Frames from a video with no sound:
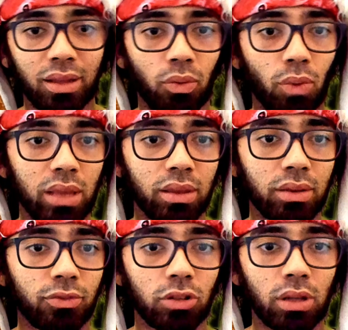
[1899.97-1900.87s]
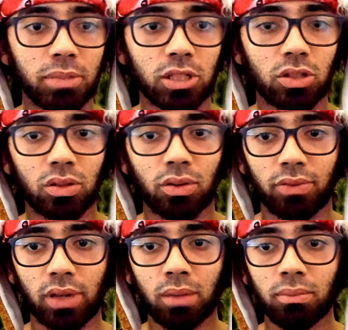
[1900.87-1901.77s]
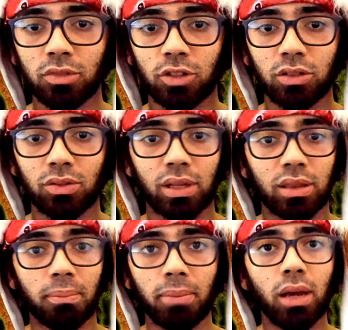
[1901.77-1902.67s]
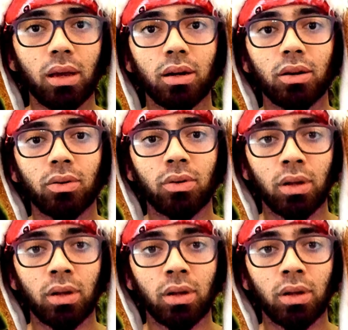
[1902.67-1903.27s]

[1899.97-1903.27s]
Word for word: one full episode of him trying to get the bell,